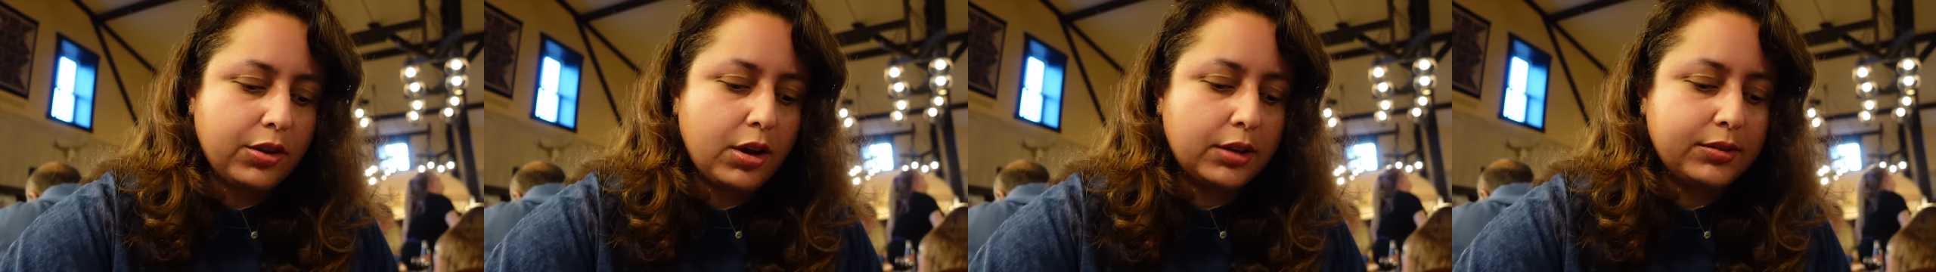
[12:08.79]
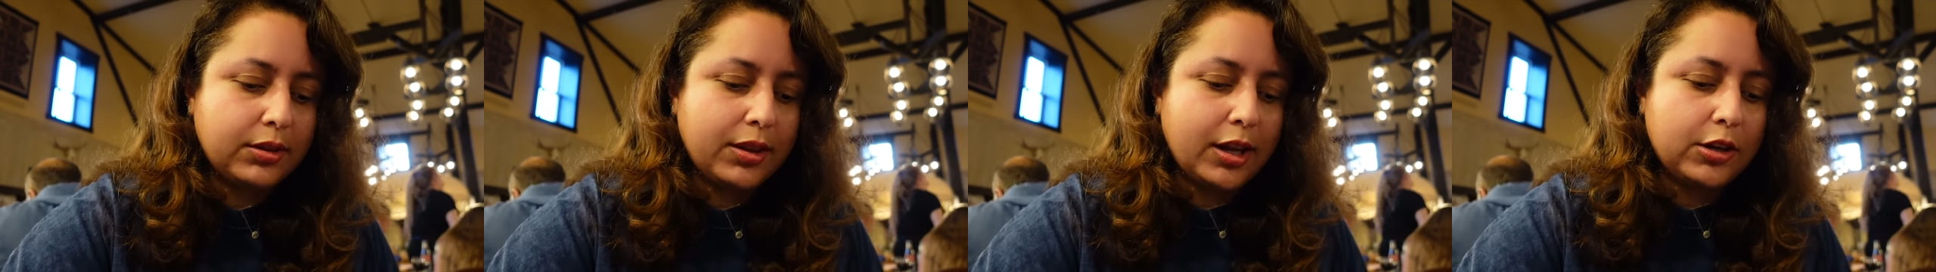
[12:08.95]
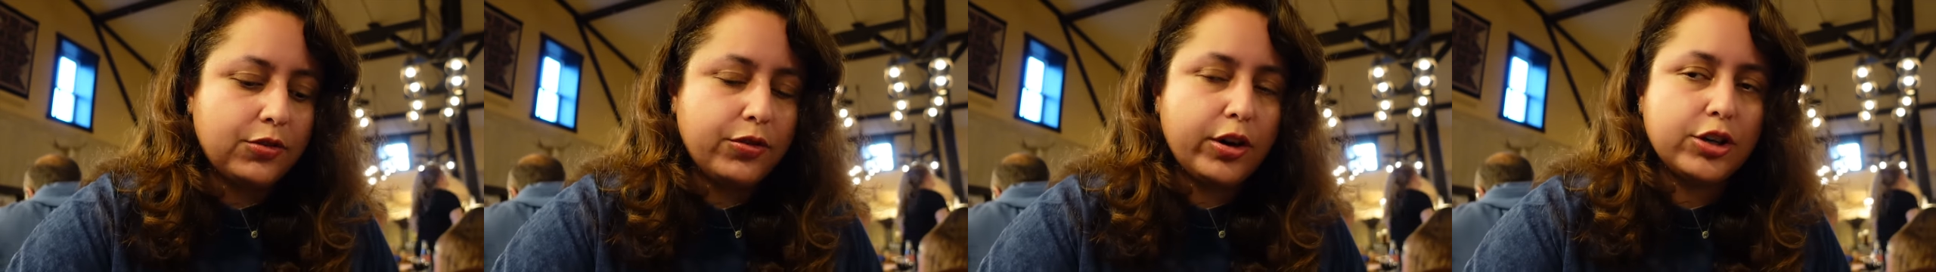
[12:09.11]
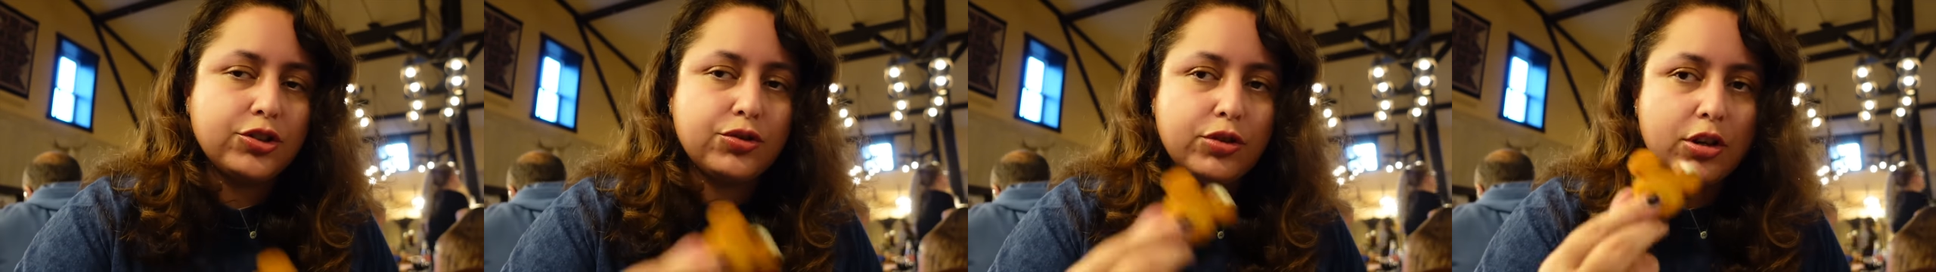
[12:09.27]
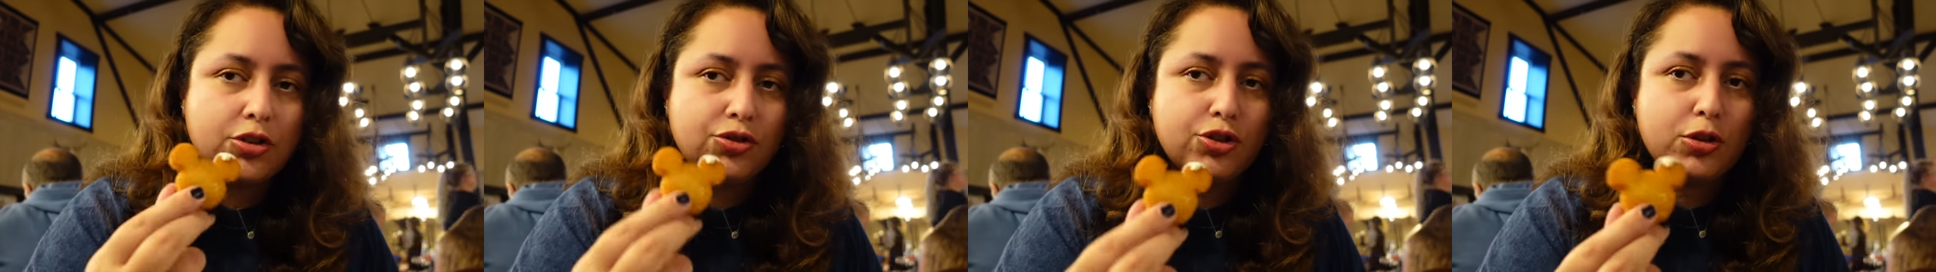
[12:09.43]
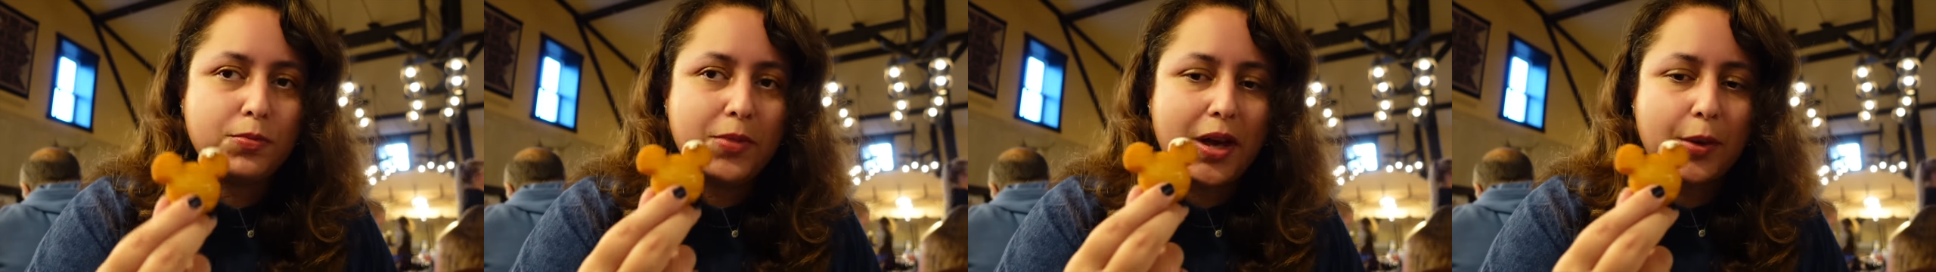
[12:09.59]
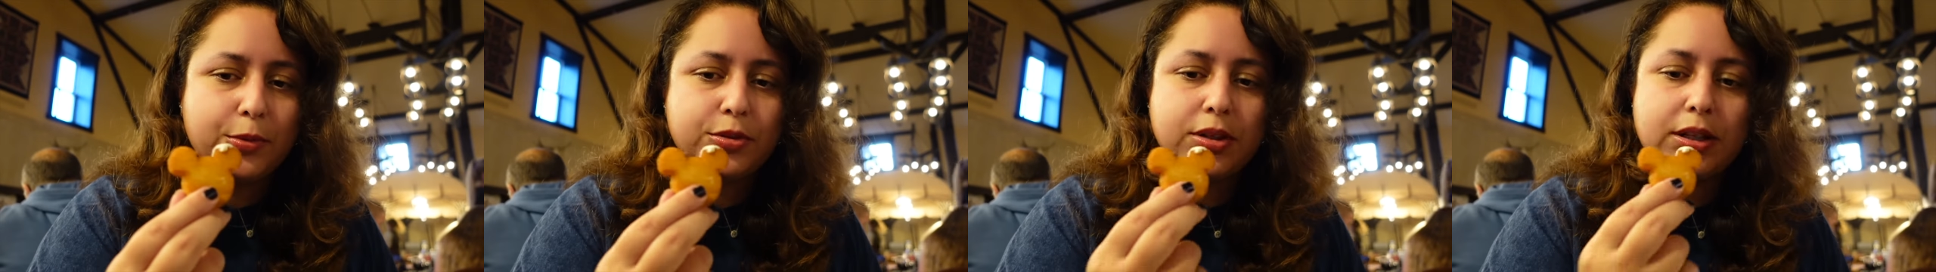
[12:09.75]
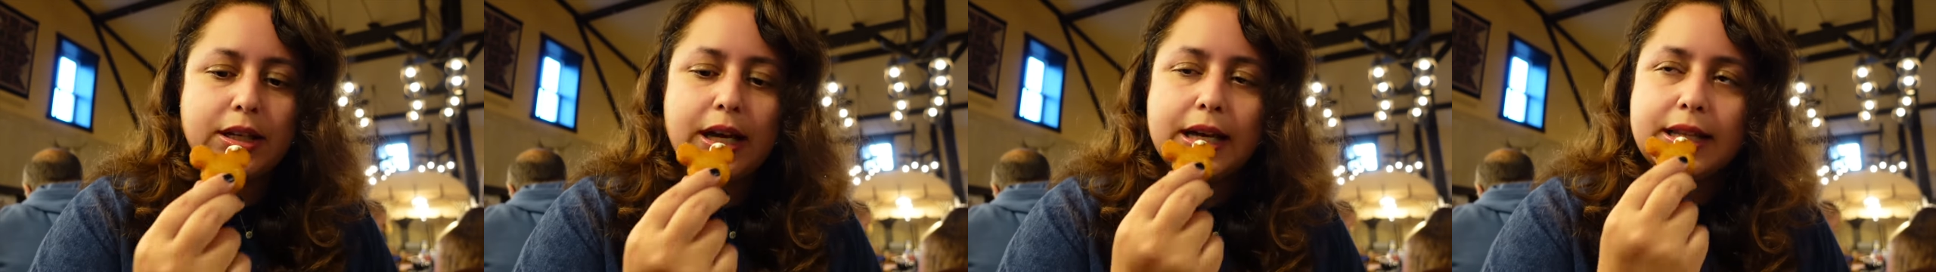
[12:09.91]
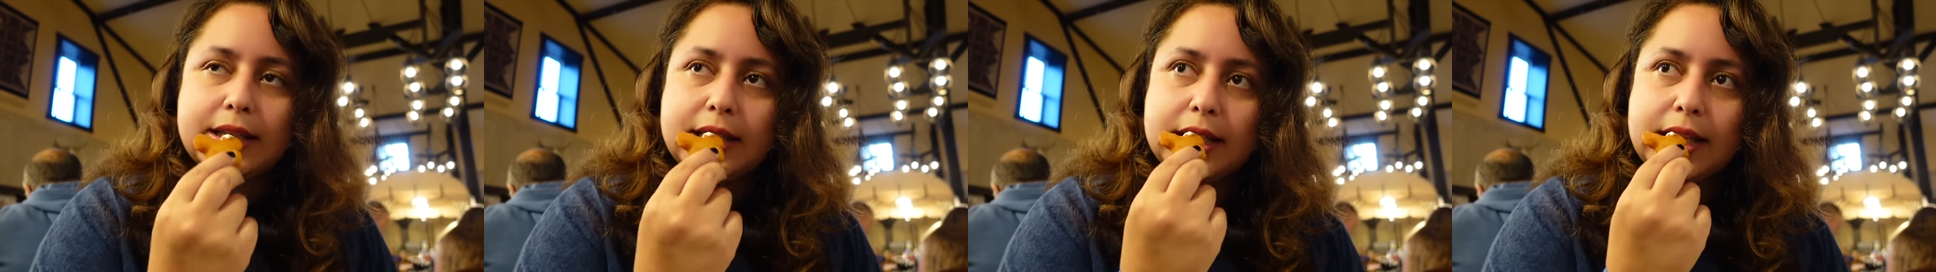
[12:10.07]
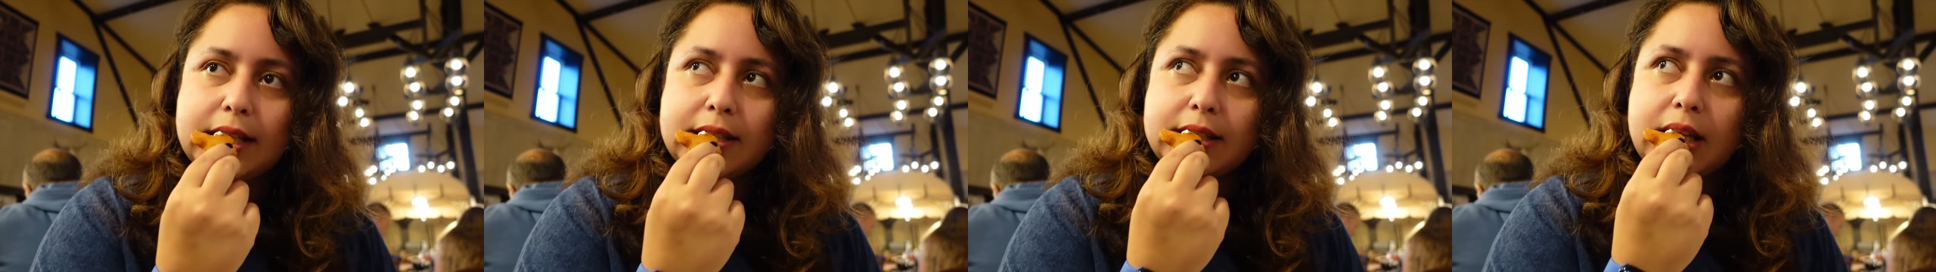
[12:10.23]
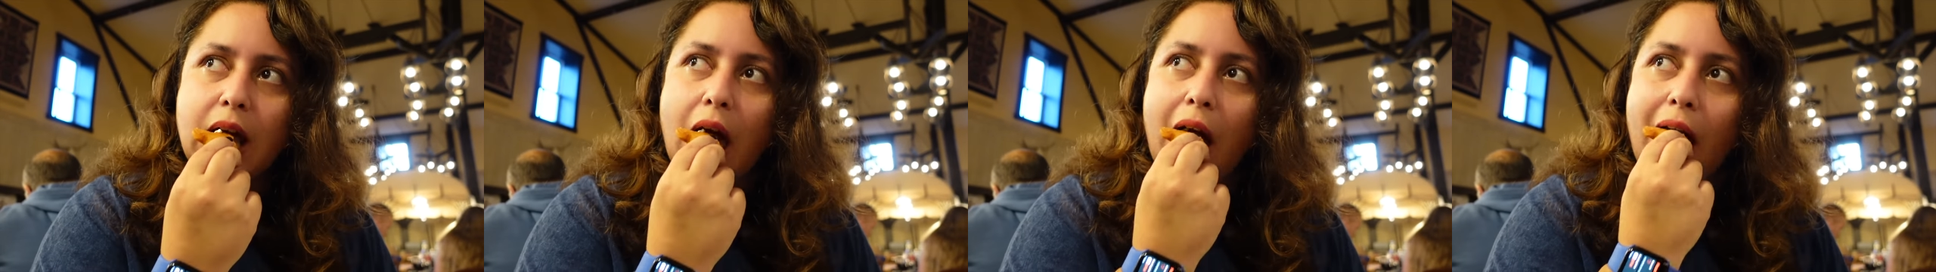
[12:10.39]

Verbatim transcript: thirtieth anniversary, you should be able to get these.